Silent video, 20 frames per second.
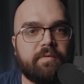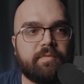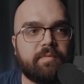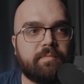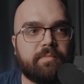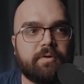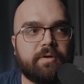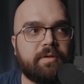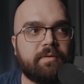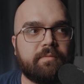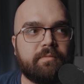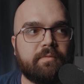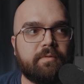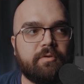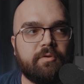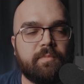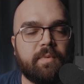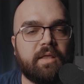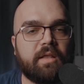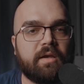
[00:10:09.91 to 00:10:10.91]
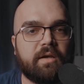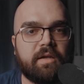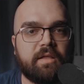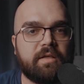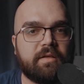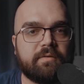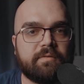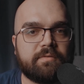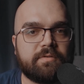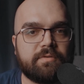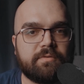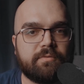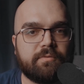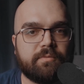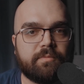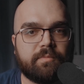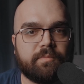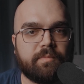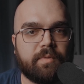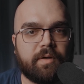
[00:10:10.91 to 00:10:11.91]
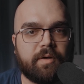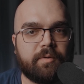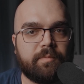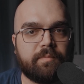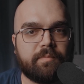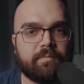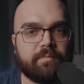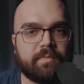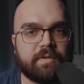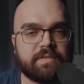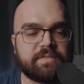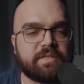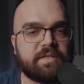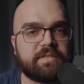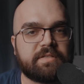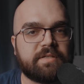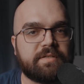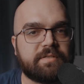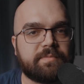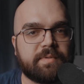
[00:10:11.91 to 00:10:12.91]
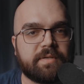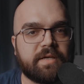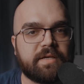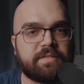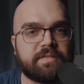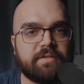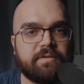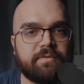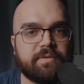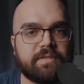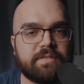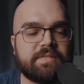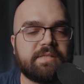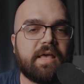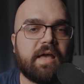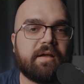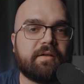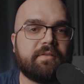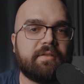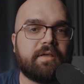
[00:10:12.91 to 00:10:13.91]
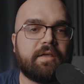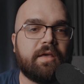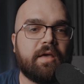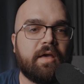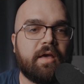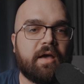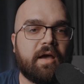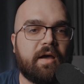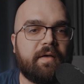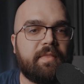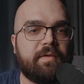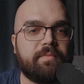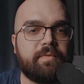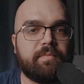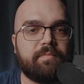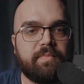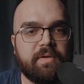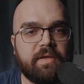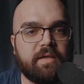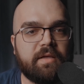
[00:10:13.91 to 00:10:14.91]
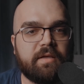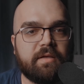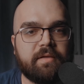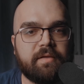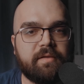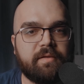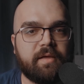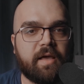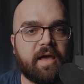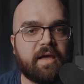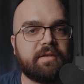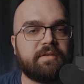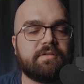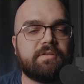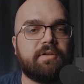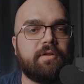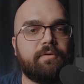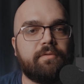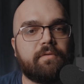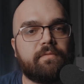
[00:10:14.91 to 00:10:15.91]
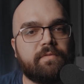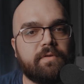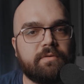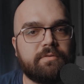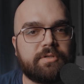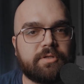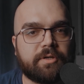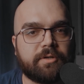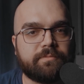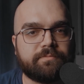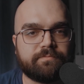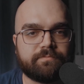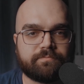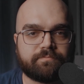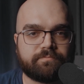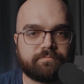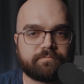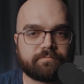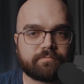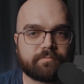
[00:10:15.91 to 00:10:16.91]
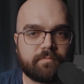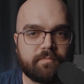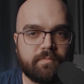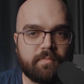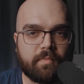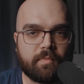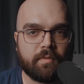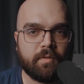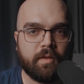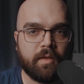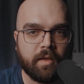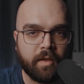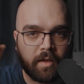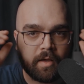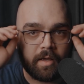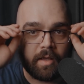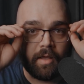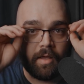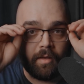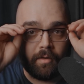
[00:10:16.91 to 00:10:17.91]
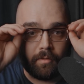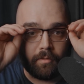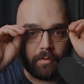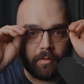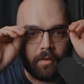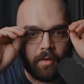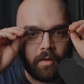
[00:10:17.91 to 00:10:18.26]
put humanity into existence? Because he knew exactly how they would be. He had to know the future. And